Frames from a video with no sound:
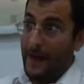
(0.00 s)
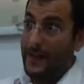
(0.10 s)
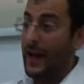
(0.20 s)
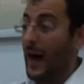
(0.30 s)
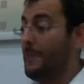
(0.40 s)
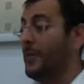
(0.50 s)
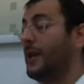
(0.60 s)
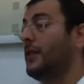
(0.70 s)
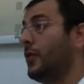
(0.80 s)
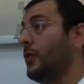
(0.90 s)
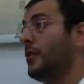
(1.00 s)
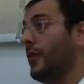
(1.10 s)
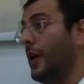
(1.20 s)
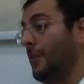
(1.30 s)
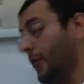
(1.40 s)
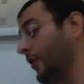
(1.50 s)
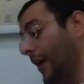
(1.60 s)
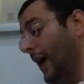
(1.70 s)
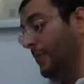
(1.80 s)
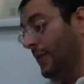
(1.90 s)
and the guy put in two tfachim, or not
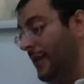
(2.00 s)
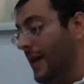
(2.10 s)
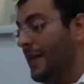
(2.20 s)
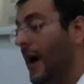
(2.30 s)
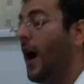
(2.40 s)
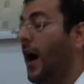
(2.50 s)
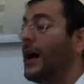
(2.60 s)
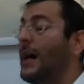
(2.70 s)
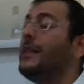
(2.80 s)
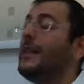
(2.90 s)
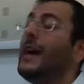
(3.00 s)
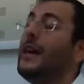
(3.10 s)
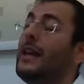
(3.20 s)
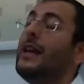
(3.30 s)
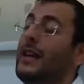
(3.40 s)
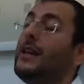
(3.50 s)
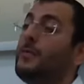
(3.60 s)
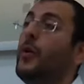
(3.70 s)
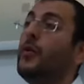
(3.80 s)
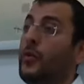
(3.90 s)
the guy put in, there are in, the, in, in
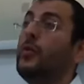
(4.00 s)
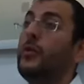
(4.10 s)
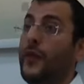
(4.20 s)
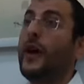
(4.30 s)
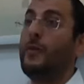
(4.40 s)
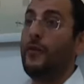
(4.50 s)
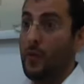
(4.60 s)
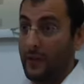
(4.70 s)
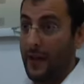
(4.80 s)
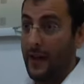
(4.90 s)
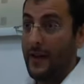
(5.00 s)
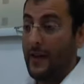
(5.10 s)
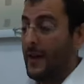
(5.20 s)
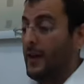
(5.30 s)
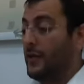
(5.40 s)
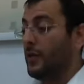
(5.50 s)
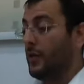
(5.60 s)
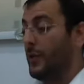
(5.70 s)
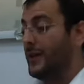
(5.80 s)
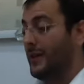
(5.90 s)
his bor two tfachim of water. So
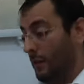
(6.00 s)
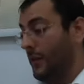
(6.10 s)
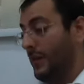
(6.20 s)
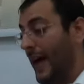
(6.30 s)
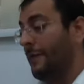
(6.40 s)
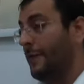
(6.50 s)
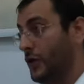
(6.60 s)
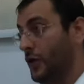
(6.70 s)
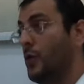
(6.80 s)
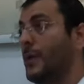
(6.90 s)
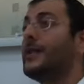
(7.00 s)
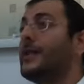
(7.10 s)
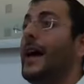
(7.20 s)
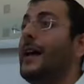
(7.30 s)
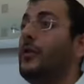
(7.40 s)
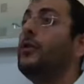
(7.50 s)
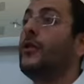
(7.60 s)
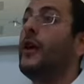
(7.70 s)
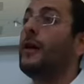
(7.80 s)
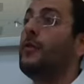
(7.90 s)
do we, that for sure we say two
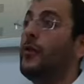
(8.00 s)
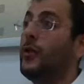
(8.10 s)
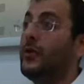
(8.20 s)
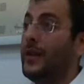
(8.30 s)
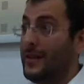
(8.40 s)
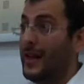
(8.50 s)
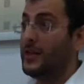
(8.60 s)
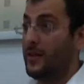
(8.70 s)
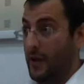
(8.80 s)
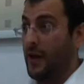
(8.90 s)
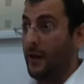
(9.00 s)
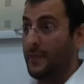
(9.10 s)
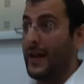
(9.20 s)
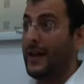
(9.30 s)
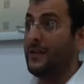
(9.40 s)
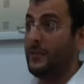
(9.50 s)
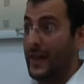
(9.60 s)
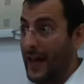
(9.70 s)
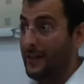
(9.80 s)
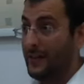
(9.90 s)
tfachim of water in such a circumstance
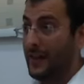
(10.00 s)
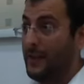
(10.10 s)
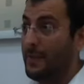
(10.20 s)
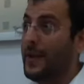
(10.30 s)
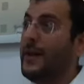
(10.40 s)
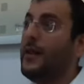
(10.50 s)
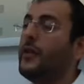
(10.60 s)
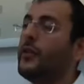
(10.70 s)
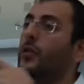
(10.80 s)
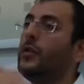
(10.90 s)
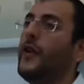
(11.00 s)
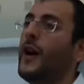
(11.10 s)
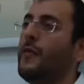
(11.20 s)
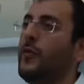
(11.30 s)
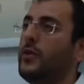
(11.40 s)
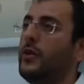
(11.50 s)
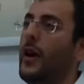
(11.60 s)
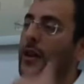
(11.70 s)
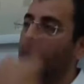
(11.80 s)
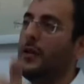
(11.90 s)
with eight deep, the two tfachim of water
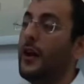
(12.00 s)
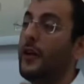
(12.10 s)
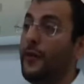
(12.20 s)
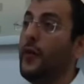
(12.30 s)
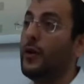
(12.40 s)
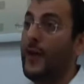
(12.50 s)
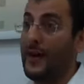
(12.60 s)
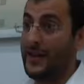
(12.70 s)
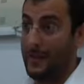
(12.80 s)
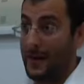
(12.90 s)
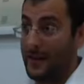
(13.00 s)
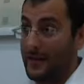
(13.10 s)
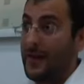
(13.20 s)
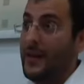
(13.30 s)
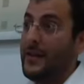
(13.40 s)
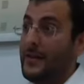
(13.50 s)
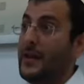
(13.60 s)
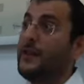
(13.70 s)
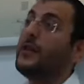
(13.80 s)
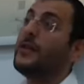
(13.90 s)
turn into like four of airspace. So
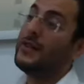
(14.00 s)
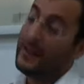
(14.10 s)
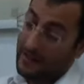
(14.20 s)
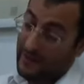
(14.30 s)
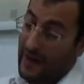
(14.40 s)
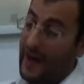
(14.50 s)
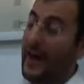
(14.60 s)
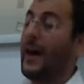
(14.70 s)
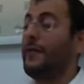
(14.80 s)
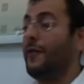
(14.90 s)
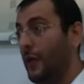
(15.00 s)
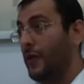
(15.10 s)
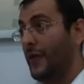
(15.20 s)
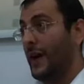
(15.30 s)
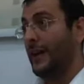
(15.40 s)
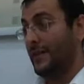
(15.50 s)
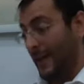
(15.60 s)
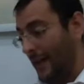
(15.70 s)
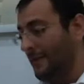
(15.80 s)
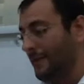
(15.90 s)
then you've got six of air and four of air gets
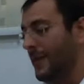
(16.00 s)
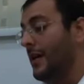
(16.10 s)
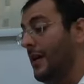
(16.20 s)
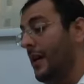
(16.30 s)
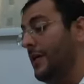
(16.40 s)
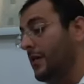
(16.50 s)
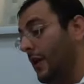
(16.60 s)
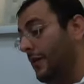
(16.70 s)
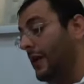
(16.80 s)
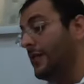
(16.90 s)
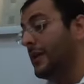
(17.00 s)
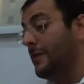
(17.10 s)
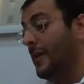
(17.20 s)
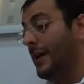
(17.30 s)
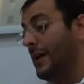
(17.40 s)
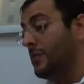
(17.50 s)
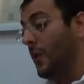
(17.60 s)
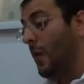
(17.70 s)
10. And the safek of the Gemara is